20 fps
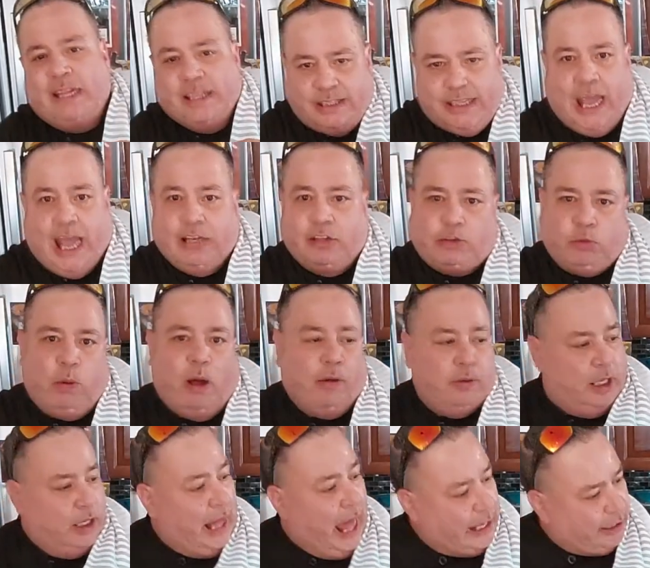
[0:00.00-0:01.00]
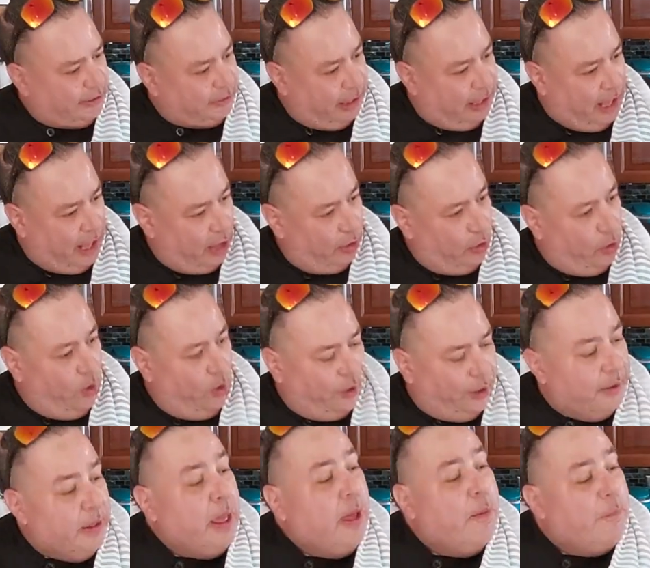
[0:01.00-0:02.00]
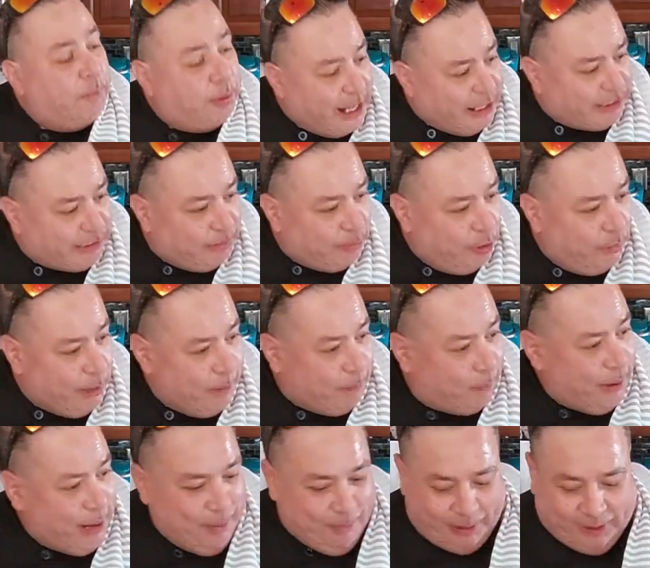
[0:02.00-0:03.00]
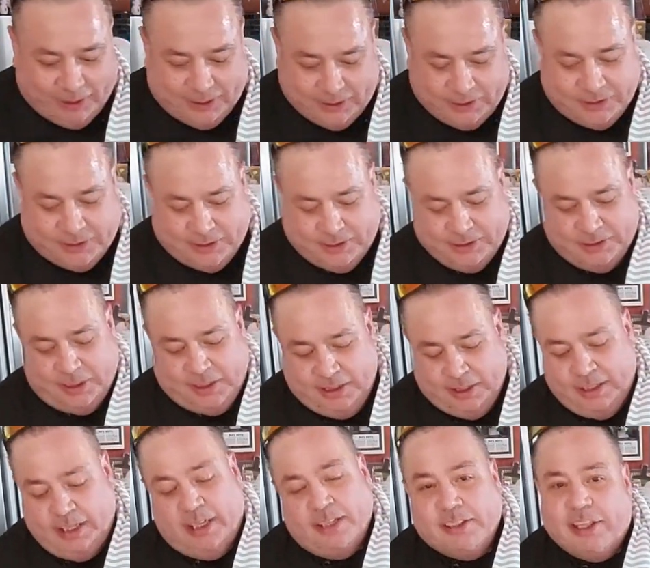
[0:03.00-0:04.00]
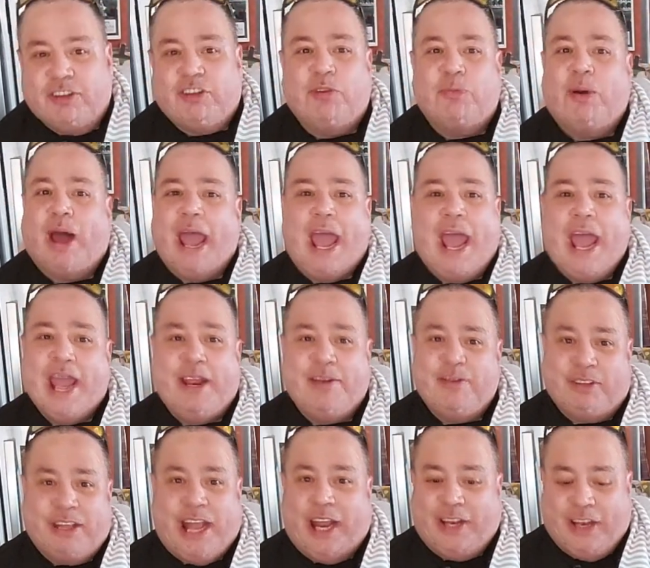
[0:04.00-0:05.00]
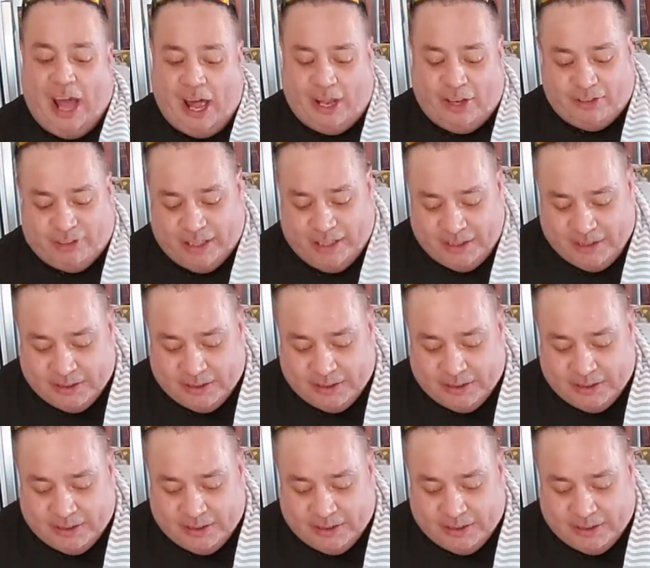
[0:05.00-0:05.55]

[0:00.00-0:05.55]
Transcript: 10, 12, Alexa, Angora, play some Louis Prima. This is why I hate technology.